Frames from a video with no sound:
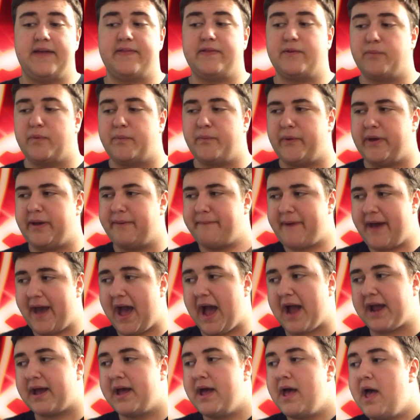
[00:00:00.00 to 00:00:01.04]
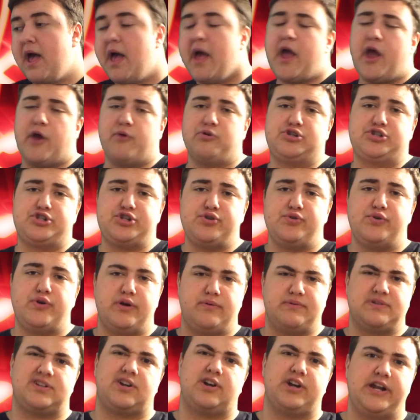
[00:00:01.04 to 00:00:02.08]
And then when we get back, it
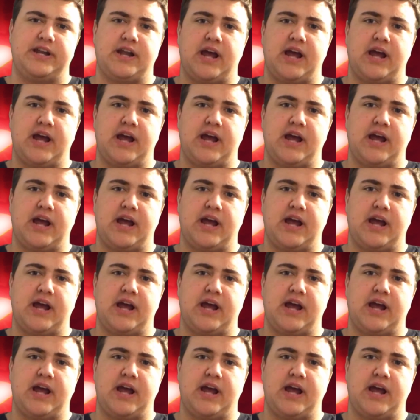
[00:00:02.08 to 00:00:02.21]
was already